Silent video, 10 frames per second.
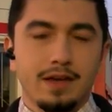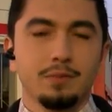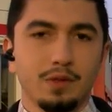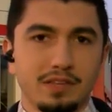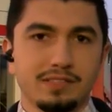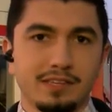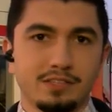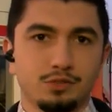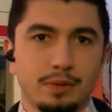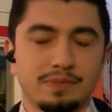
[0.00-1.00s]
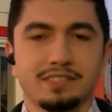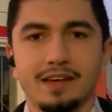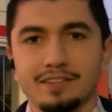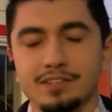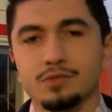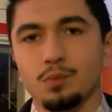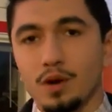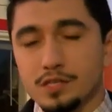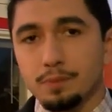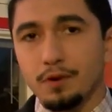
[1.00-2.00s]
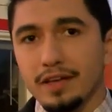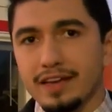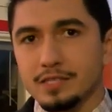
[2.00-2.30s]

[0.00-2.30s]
And Willie says the trip to Texas was pretty